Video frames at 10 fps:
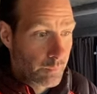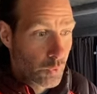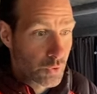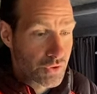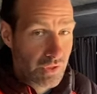
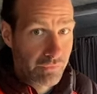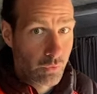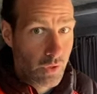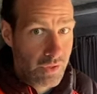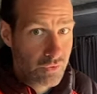Portra
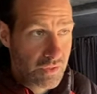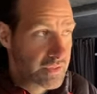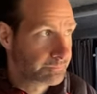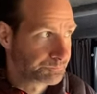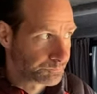
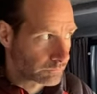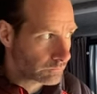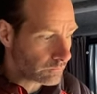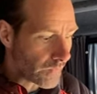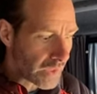400,
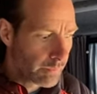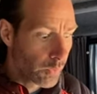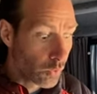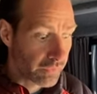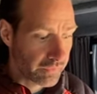
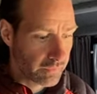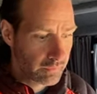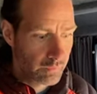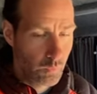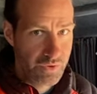both
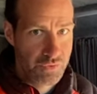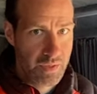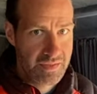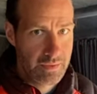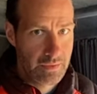
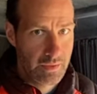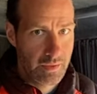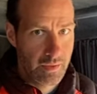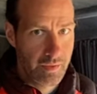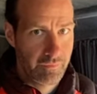120
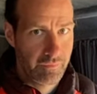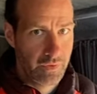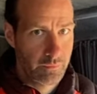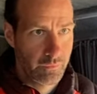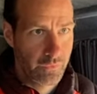
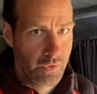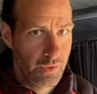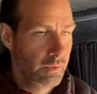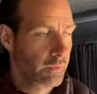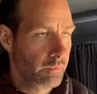film for
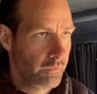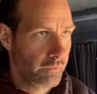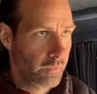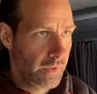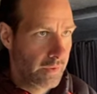the
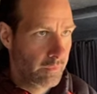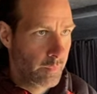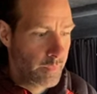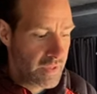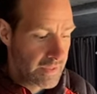
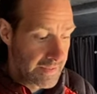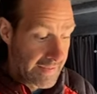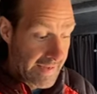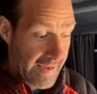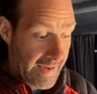Mamiya
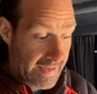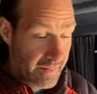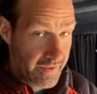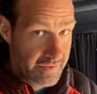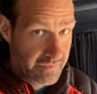and
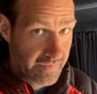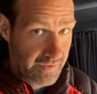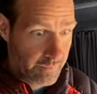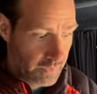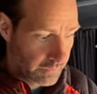
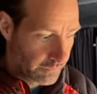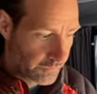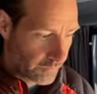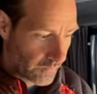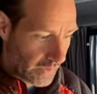35mm
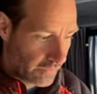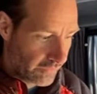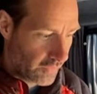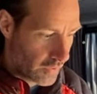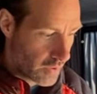
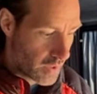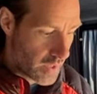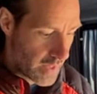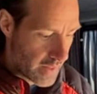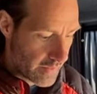for
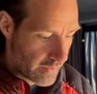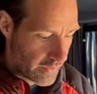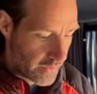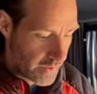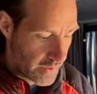
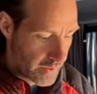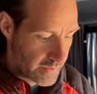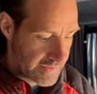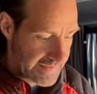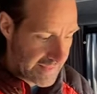the
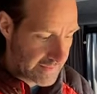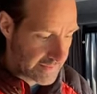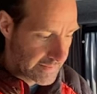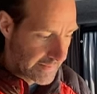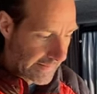Zenith.